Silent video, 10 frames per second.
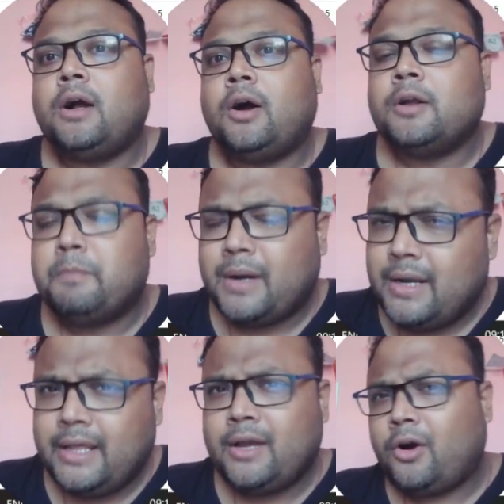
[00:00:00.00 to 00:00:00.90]
on
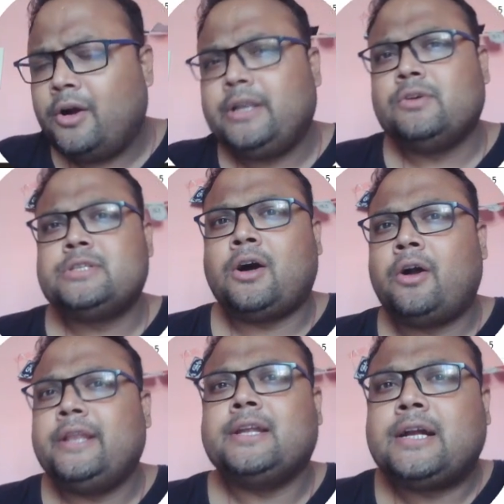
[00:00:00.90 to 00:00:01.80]
Monday or Tuesday
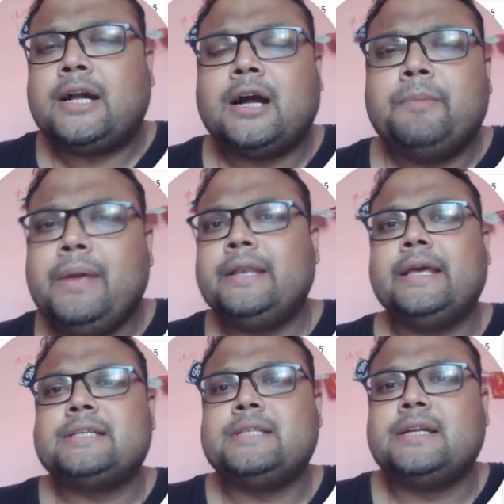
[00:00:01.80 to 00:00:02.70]
or in the coming
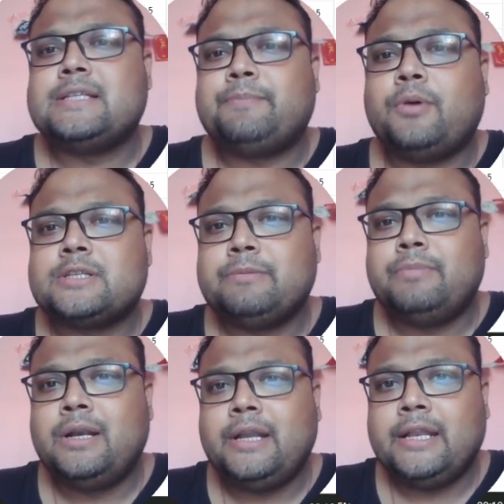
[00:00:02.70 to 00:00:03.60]
days, there is a
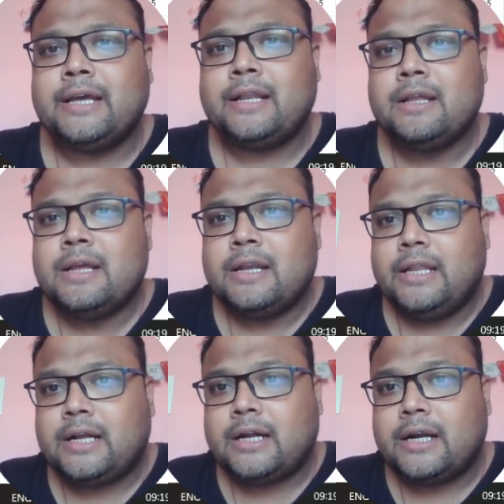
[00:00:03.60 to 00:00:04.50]
possibility that
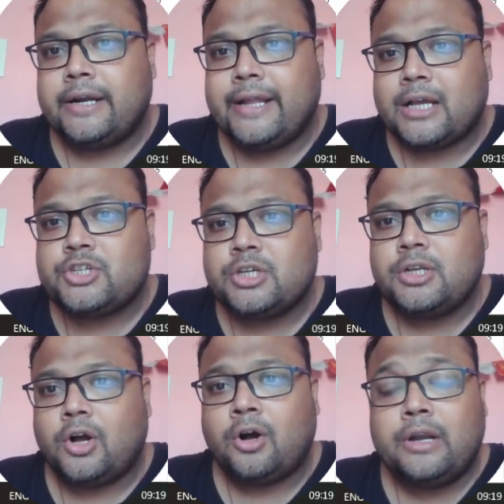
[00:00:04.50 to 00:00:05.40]
the
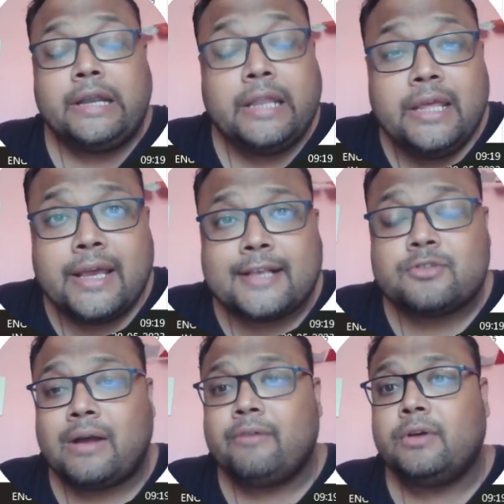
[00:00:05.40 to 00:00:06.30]
correction on
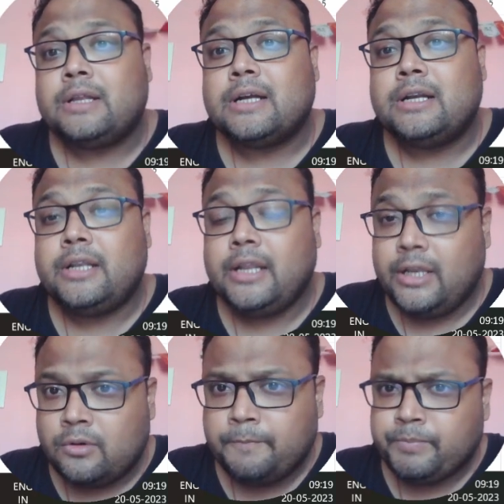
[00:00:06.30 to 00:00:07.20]
DXY will
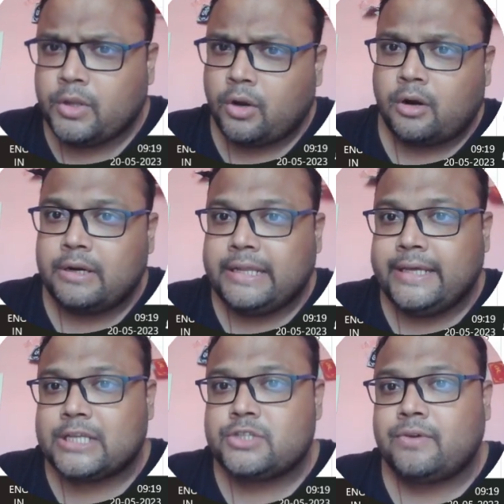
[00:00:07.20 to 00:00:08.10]
continue or
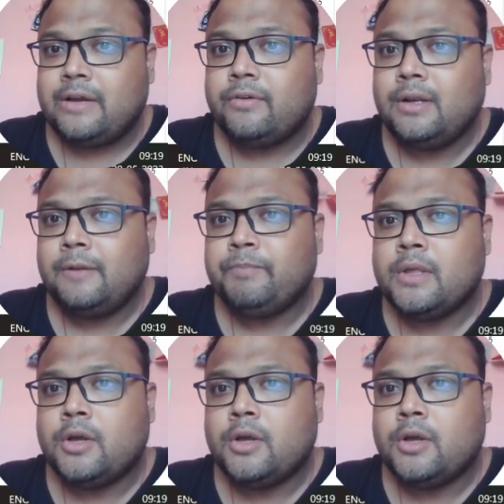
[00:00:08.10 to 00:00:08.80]
DXY will